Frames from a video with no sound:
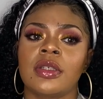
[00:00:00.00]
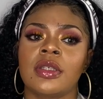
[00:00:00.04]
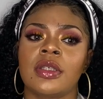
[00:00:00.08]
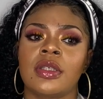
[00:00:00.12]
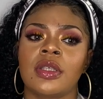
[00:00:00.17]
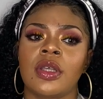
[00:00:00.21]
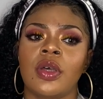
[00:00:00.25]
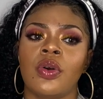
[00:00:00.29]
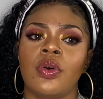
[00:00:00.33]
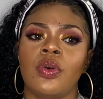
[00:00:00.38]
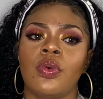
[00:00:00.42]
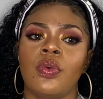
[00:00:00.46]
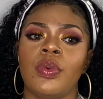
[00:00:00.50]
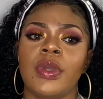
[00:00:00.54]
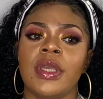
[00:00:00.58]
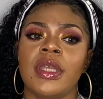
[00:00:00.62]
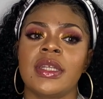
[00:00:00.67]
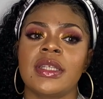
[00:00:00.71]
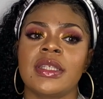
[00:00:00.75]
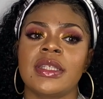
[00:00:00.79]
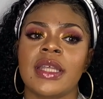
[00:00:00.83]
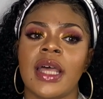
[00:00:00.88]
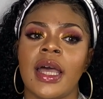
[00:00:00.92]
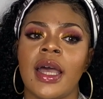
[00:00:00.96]
So we
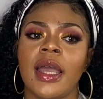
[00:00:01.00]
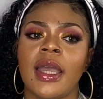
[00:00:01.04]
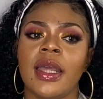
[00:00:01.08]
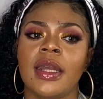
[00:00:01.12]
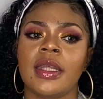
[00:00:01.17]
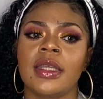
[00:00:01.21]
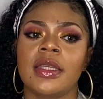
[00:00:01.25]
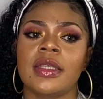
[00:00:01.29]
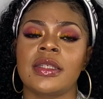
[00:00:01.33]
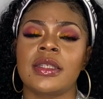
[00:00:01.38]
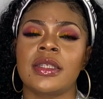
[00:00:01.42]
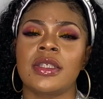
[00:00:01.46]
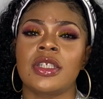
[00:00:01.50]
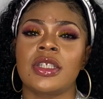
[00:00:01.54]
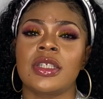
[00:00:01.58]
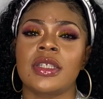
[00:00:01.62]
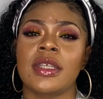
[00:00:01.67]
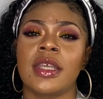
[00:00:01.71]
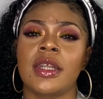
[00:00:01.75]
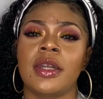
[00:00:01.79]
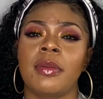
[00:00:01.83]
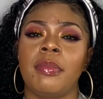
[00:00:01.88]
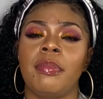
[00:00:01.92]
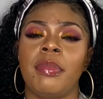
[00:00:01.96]
decided to just
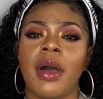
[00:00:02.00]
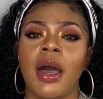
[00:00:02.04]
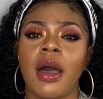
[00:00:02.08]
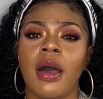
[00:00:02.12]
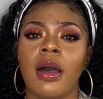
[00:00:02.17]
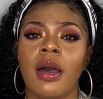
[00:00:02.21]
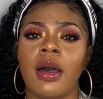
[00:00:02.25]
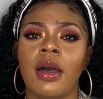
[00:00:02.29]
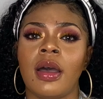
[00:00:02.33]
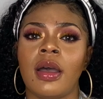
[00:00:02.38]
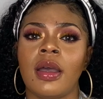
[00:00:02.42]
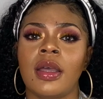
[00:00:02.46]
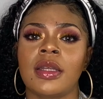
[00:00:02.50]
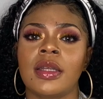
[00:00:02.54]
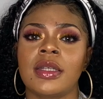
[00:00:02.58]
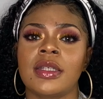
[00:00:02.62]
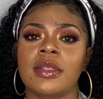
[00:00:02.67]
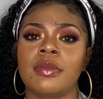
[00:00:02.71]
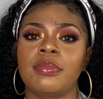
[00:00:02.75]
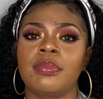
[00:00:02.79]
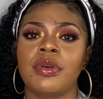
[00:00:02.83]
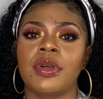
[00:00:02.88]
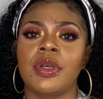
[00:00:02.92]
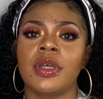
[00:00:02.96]
get a pod to
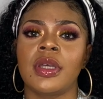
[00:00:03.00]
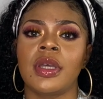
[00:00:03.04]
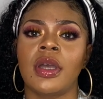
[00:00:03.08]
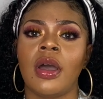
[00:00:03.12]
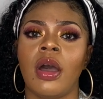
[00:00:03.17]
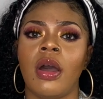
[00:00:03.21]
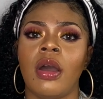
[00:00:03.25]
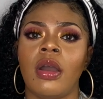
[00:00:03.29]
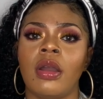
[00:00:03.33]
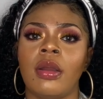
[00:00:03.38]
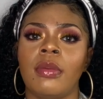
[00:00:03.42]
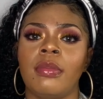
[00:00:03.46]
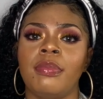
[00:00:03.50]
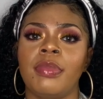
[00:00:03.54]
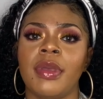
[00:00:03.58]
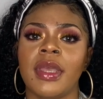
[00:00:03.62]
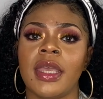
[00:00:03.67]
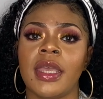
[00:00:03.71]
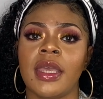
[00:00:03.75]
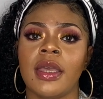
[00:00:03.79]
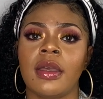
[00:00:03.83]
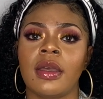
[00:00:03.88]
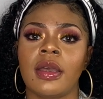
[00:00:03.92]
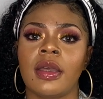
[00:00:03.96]
put our big